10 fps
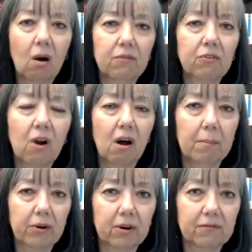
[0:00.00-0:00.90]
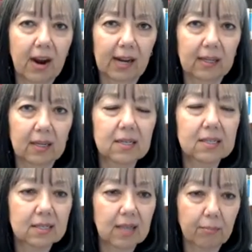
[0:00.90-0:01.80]
Overall, married filing
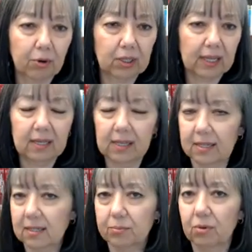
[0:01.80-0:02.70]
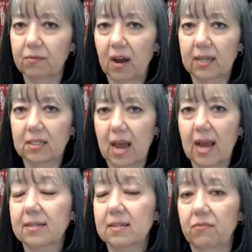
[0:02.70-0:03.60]
separately doesn't provide
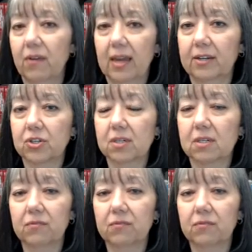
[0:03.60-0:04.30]
tax advantages.